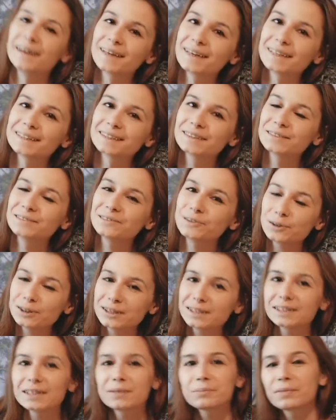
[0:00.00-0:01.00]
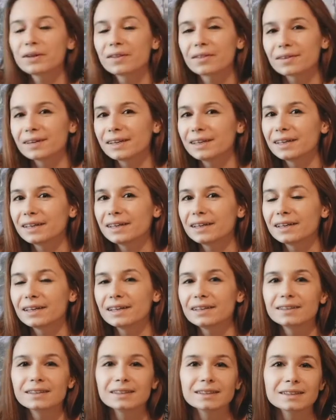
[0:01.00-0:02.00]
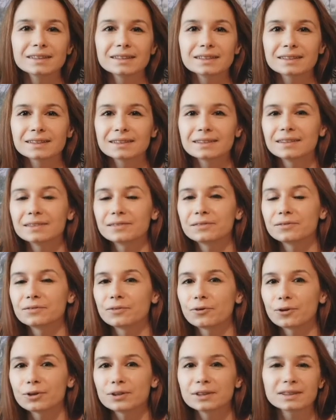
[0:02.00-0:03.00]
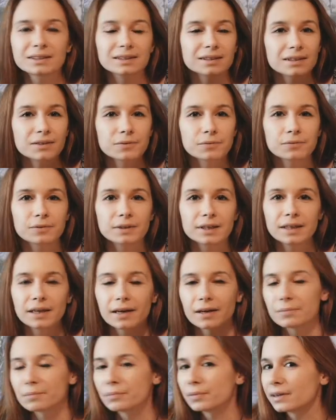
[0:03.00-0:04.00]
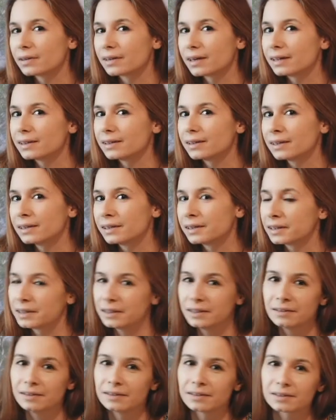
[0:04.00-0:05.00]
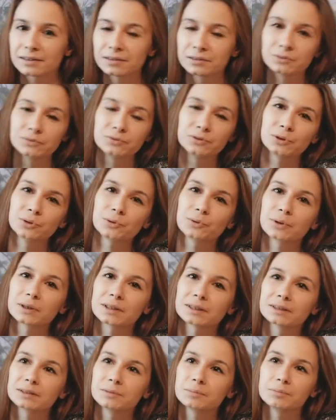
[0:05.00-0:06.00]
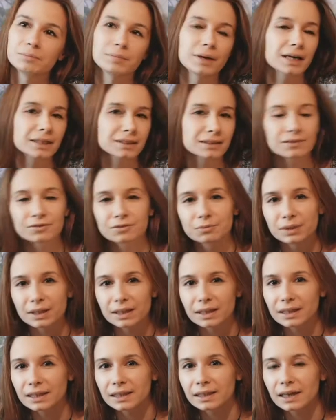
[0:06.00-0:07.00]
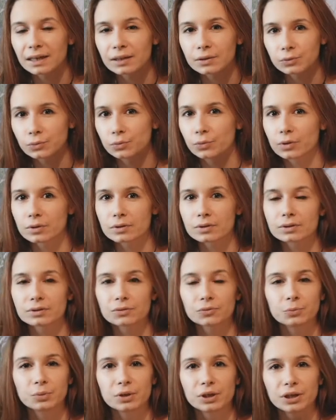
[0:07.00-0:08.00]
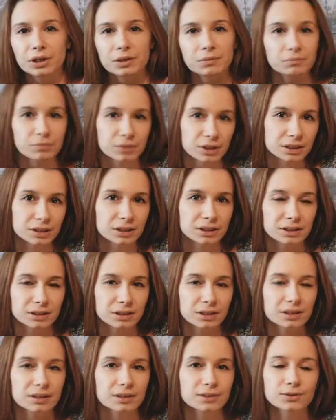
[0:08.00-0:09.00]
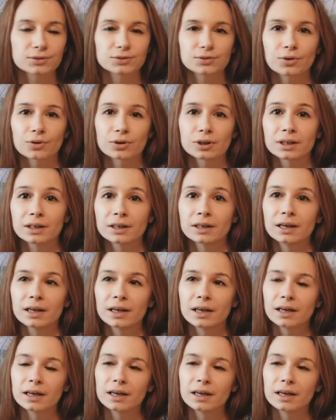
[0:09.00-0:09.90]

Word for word: And voice number three is the voice of the empathetic reader and viewer, the part of me that wants to be immersed in story